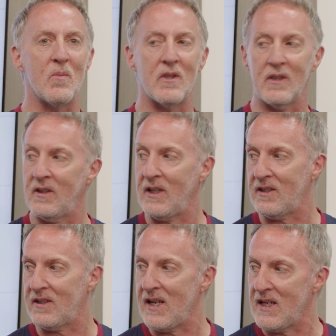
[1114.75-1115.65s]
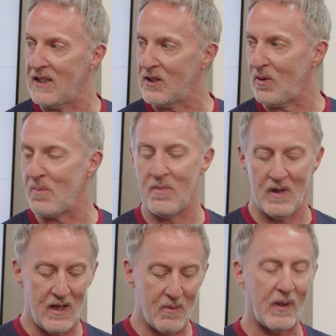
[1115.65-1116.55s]
but could he sneak into
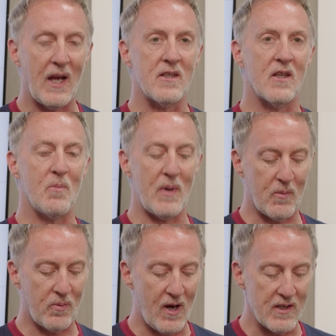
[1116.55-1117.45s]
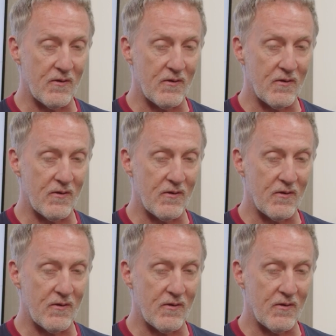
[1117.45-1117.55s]
a place at a big price?